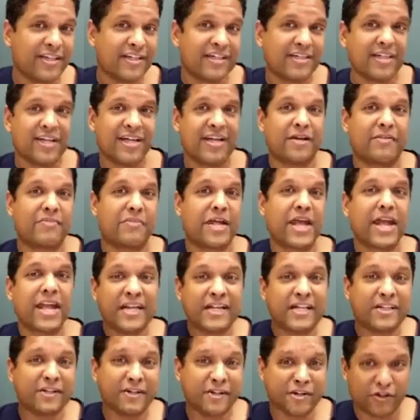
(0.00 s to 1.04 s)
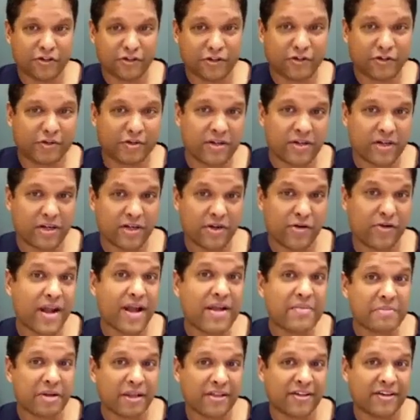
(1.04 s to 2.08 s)
80-year-old
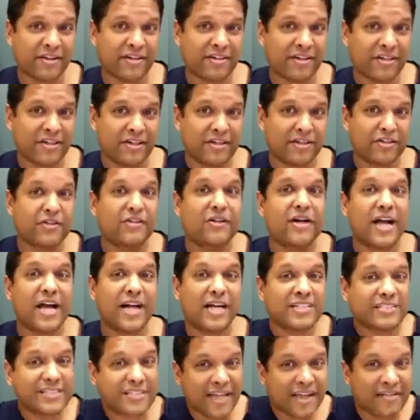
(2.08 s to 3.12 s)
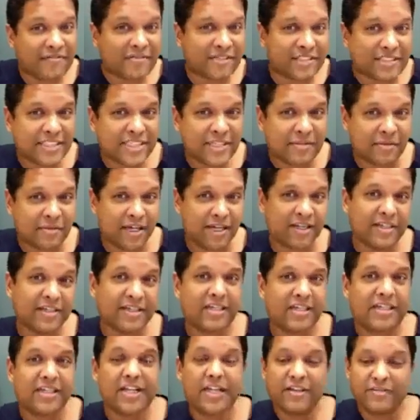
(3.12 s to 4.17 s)
grandmother who has emphysema.
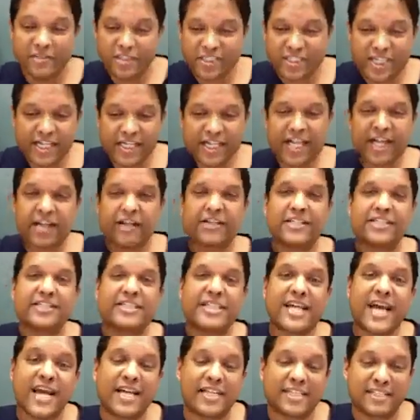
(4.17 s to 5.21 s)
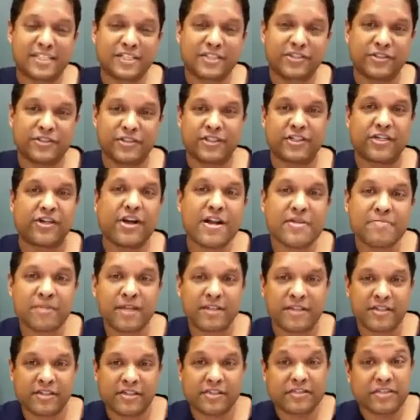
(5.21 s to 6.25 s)
If she carries that to her
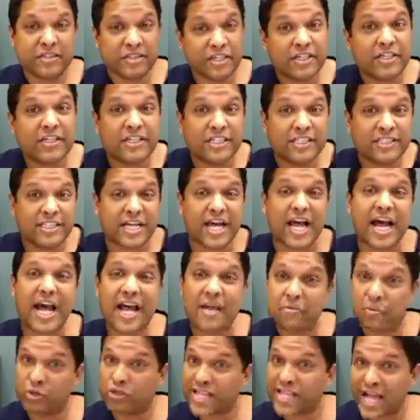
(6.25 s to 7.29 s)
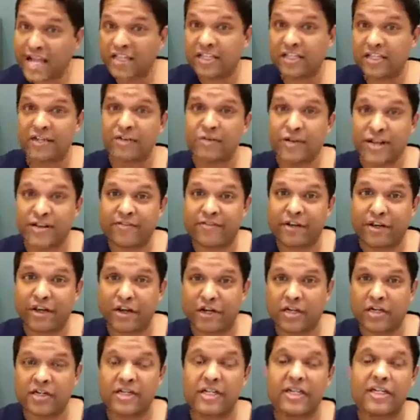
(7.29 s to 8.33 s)
grandmother, there is a high mortality rate for
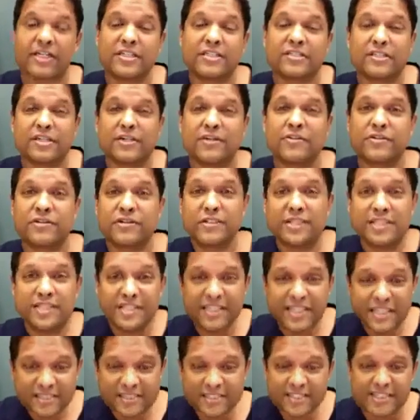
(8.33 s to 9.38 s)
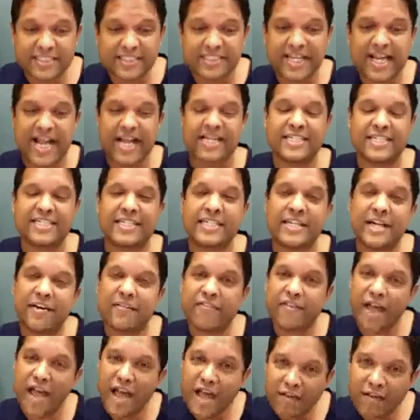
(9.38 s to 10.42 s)
her. So this is the idea. If
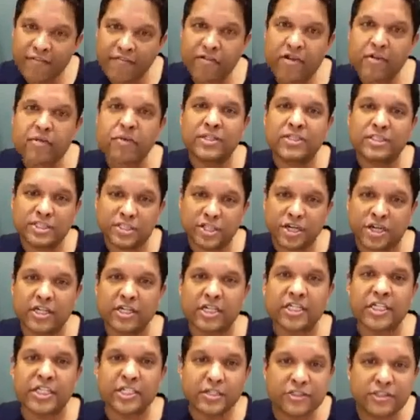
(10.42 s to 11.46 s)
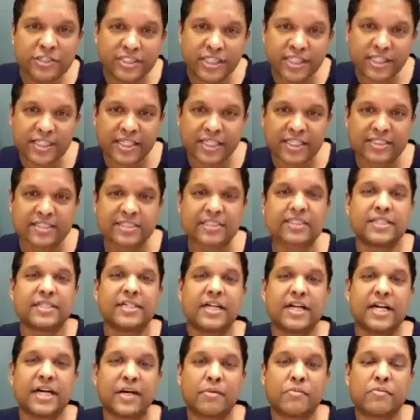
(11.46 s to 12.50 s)
everyone started using this,
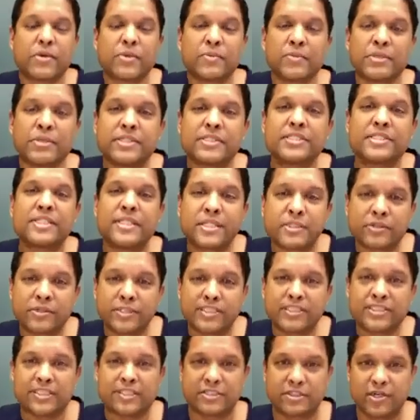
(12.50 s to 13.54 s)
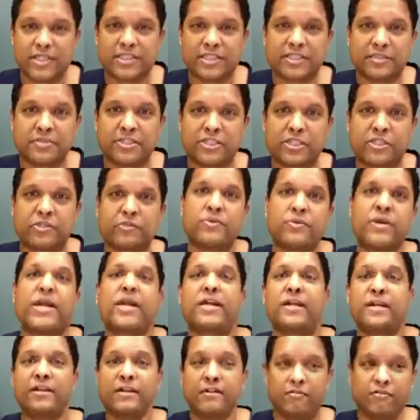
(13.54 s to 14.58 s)
we would decrease the transmission rate
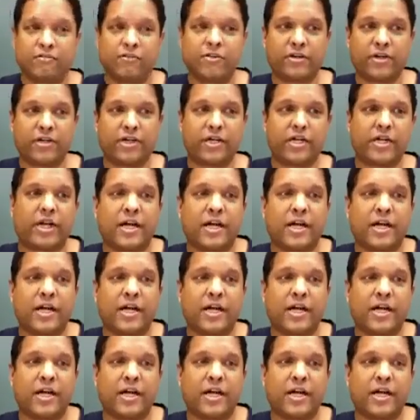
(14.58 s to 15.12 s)
for